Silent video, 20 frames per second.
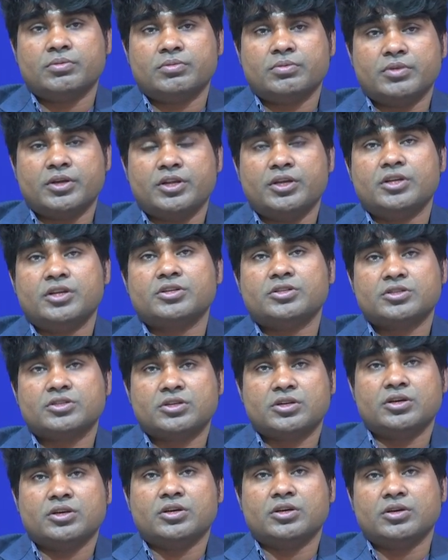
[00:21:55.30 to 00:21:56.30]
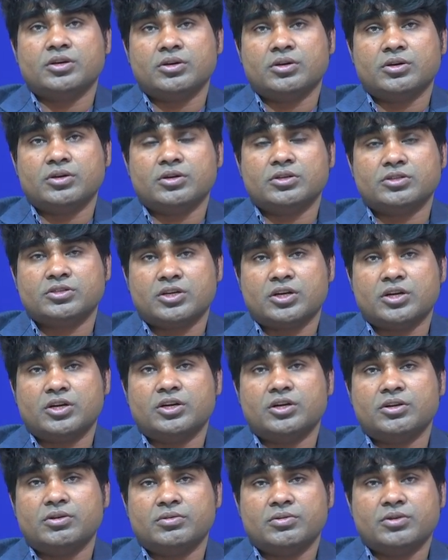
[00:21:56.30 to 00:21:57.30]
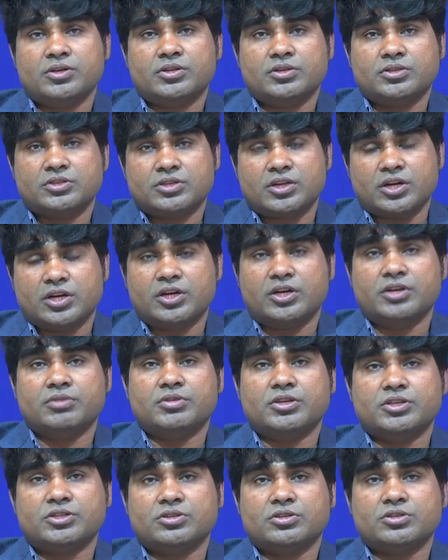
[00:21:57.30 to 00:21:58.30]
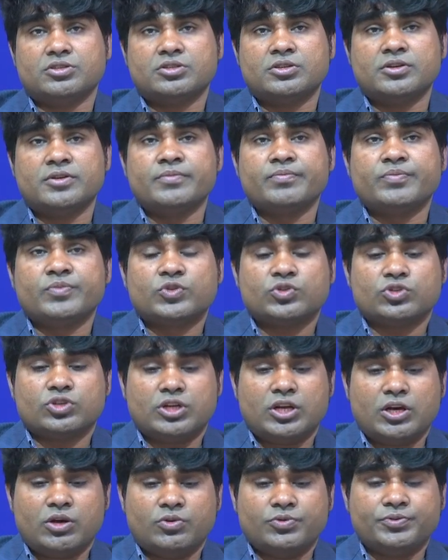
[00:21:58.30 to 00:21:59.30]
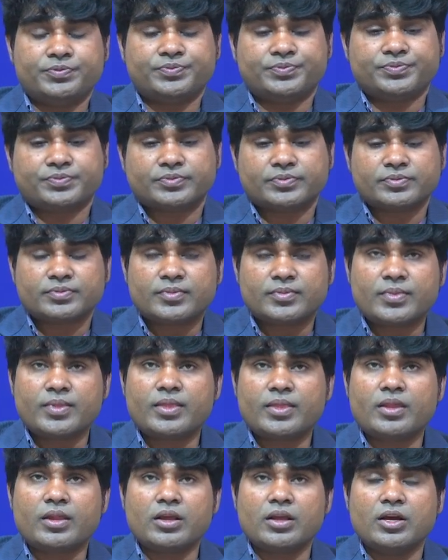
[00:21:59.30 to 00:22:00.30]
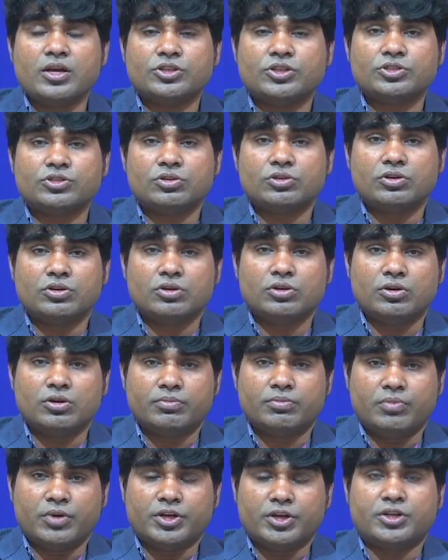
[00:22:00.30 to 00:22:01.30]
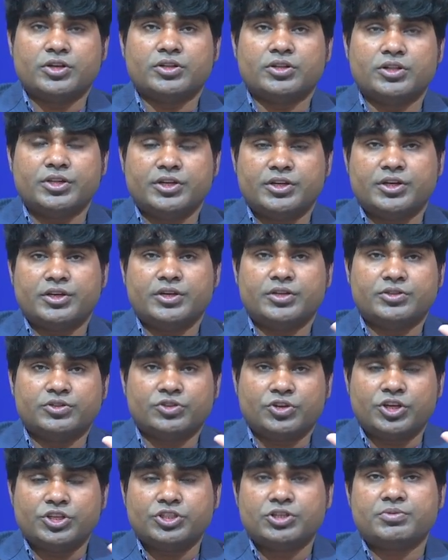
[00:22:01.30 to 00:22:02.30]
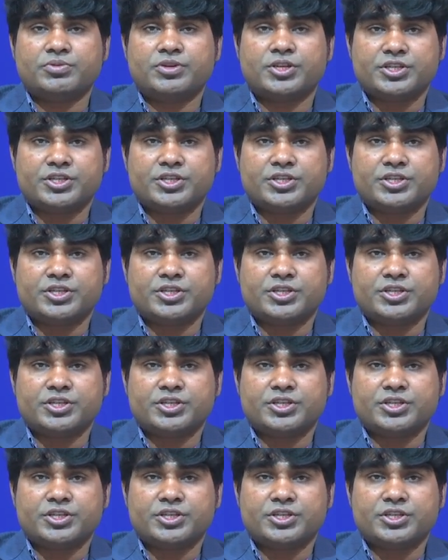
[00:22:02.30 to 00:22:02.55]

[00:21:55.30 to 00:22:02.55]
variance standard deviations. So, now but the choice of